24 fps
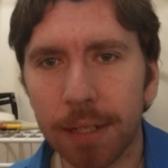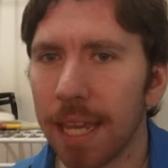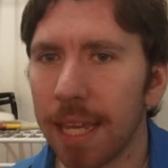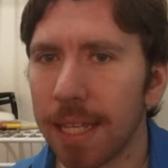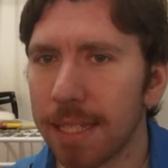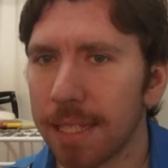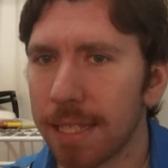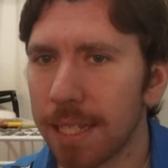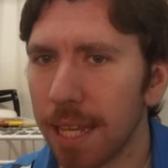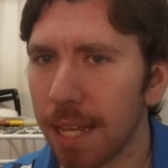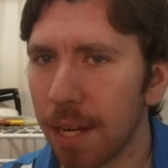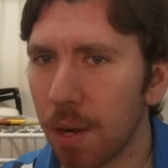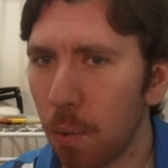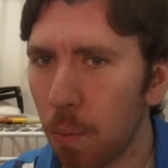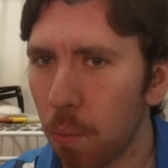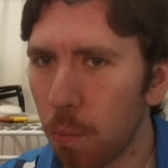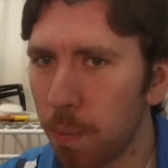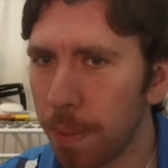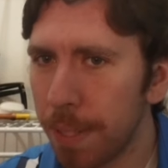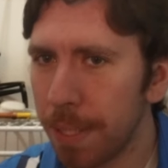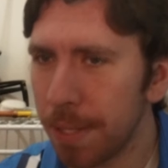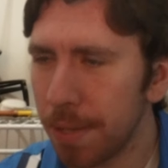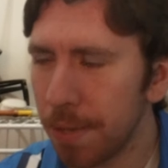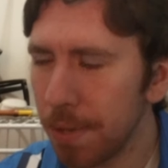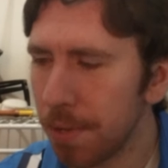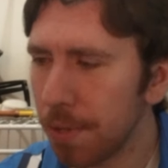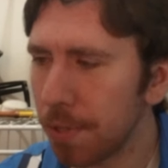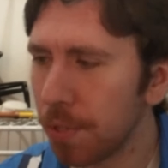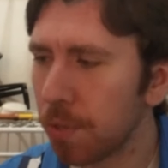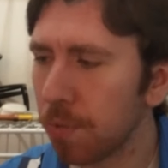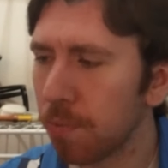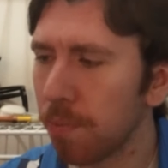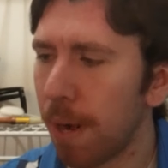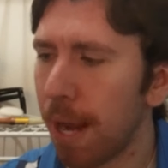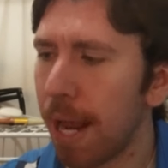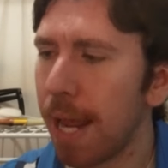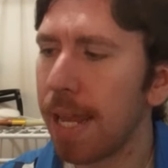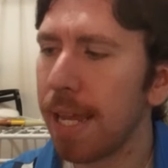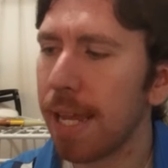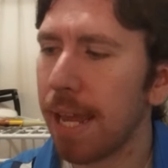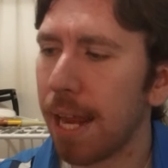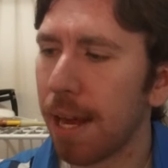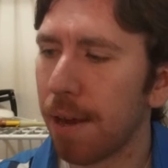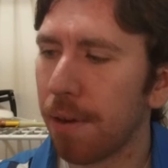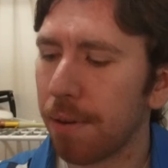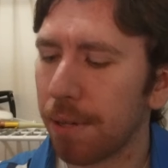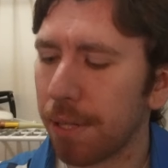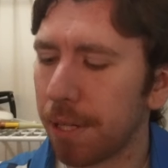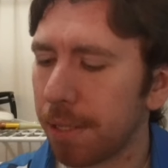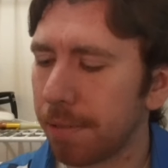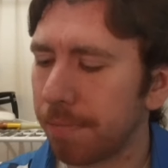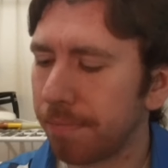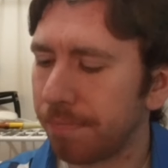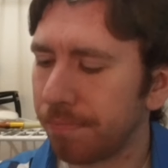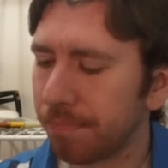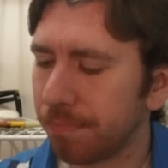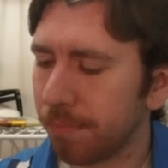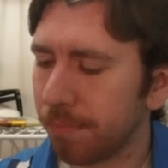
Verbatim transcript: It's in a weird gray area